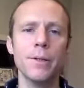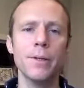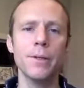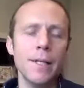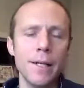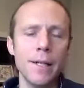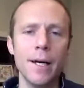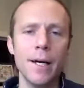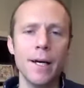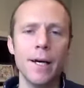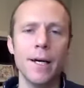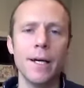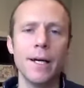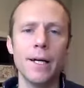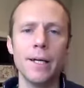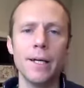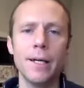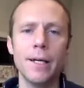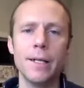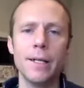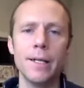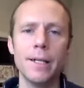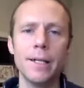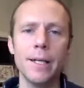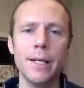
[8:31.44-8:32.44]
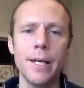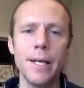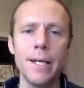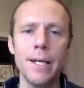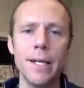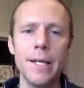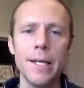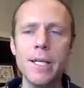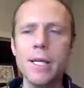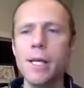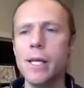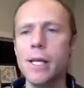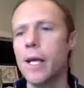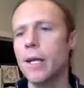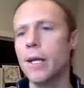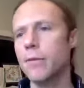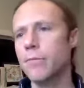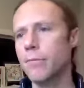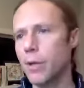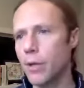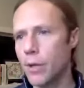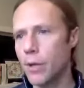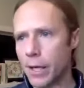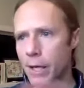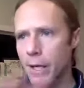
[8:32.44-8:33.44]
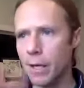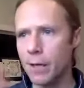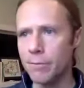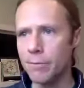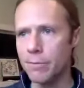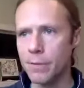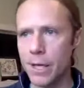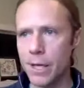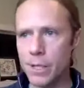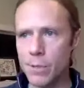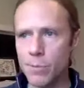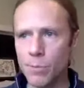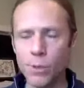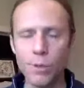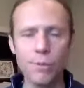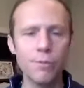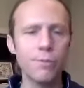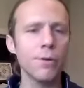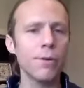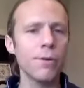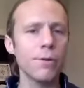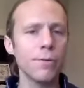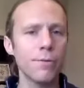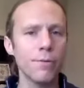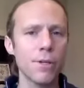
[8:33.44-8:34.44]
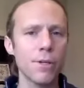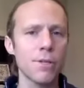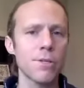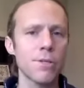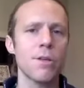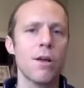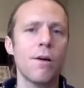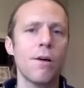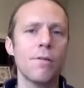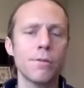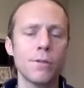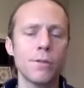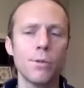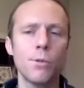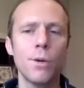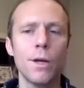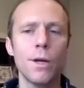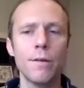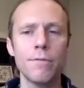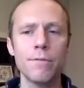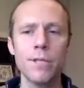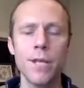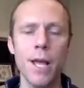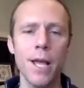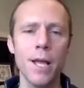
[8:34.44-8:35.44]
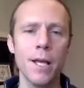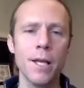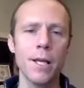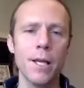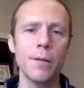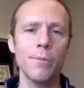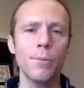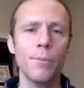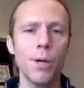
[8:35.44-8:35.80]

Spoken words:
and he had a very kind of nice, beautiful philosophical way of saying it,